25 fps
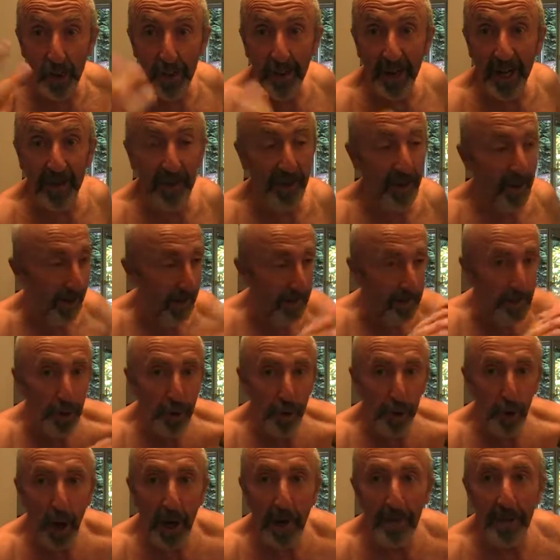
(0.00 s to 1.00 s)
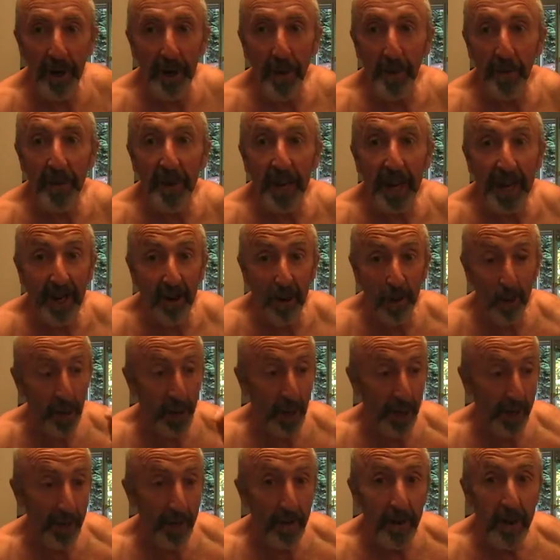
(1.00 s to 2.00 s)
months, dry them out, and go,
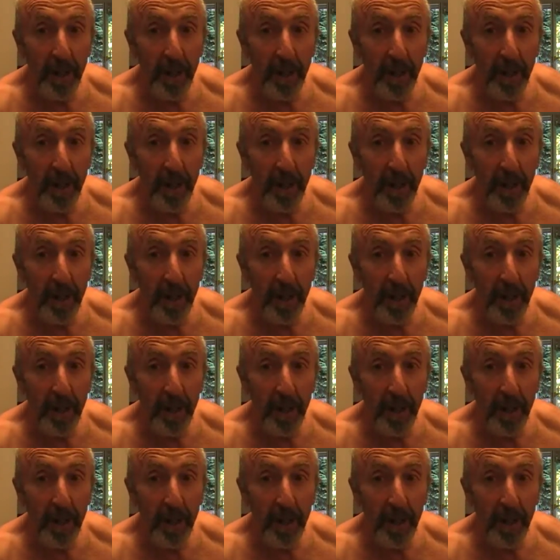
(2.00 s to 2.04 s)
look,